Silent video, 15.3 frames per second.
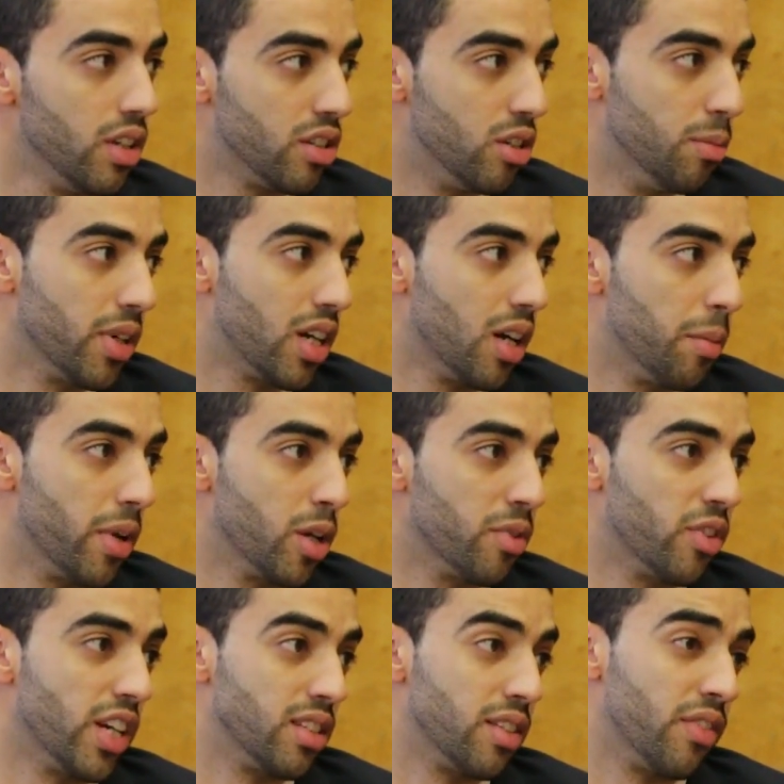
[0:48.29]
to become a
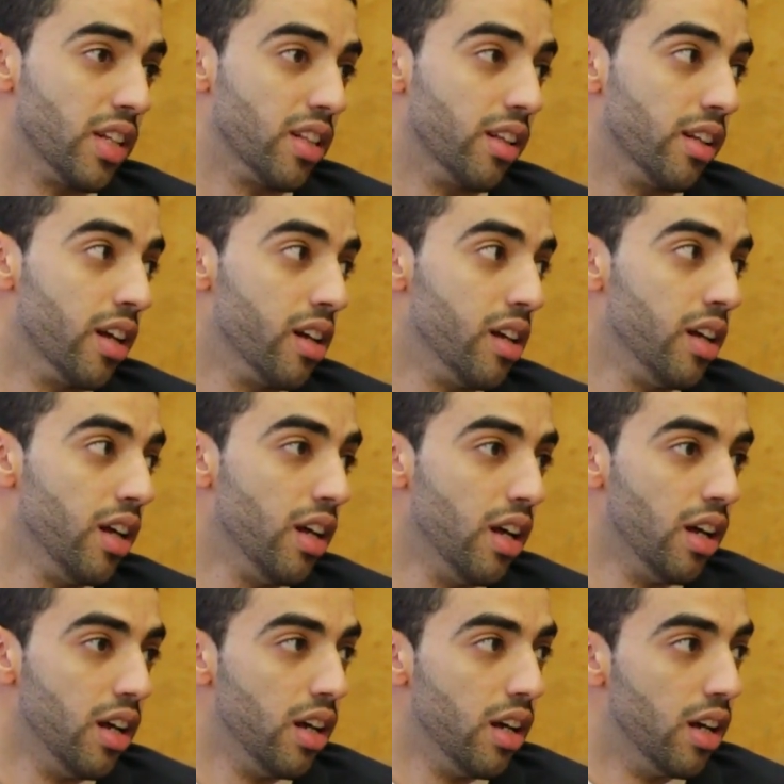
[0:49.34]
human rights
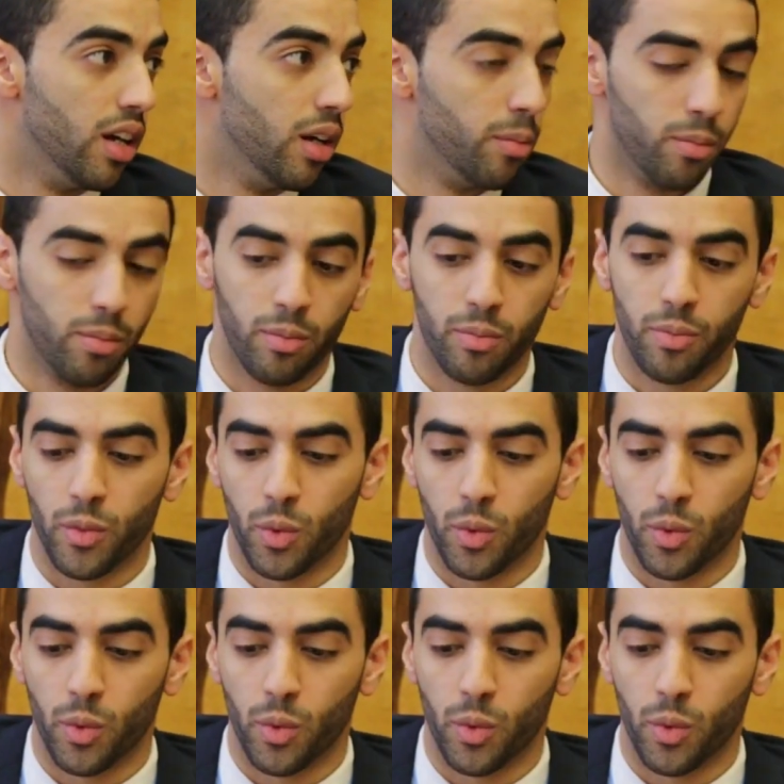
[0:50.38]
defender.